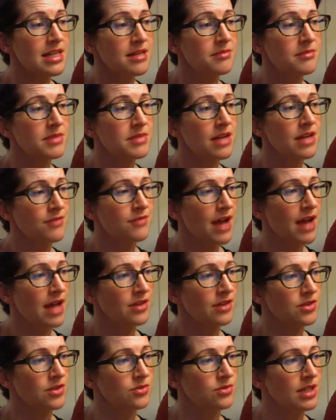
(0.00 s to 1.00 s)
and
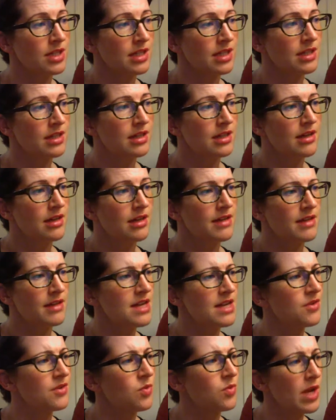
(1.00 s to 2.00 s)
valued, that
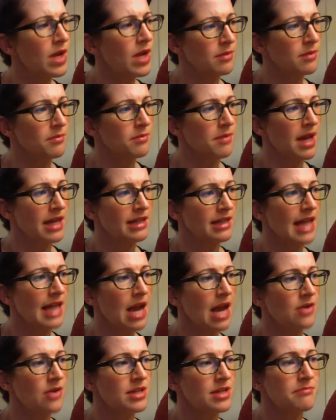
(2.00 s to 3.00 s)
even Wickham had
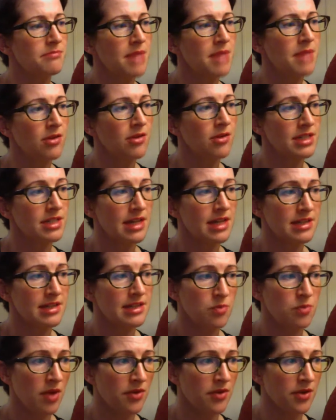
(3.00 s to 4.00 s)
allowed him merit as a
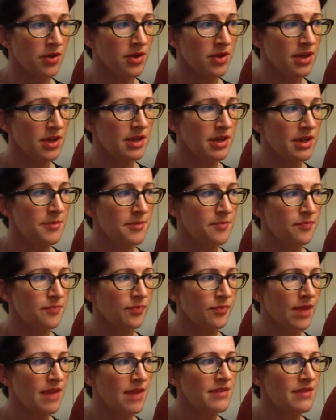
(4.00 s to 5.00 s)
brother,
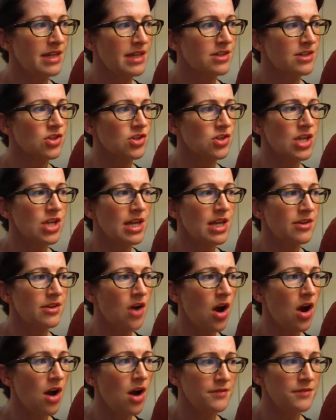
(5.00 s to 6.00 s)
and that she had
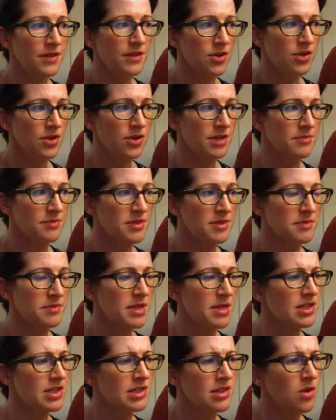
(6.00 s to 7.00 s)
often heard him speak
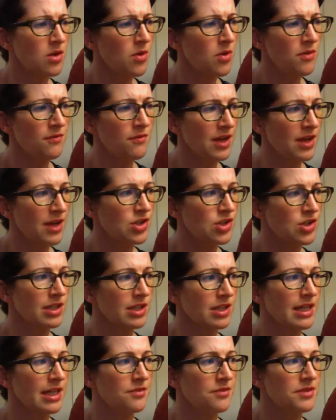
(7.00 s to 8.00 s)
so affectionately
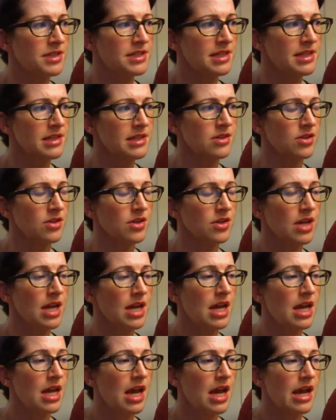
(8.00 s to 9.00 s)
of his sister
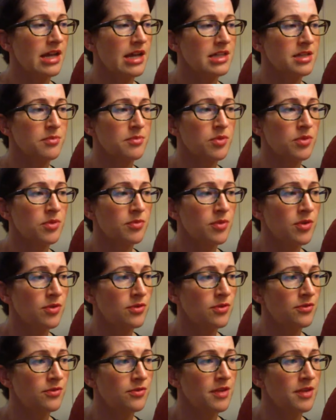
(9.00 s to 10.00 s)
as to prove
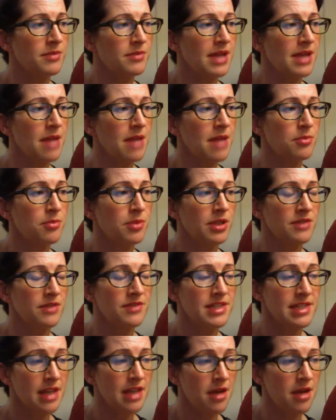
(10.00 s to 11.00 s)
him capable of
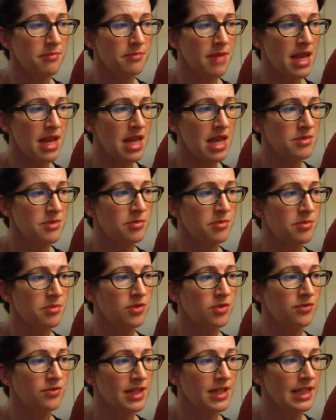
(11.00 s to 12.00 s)
some amiable
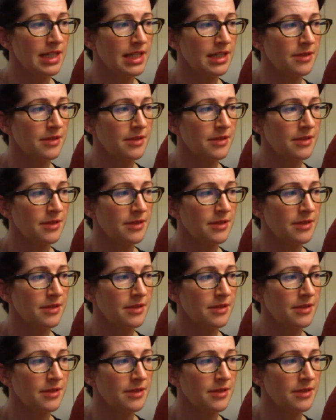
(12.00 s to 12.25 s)
feeling.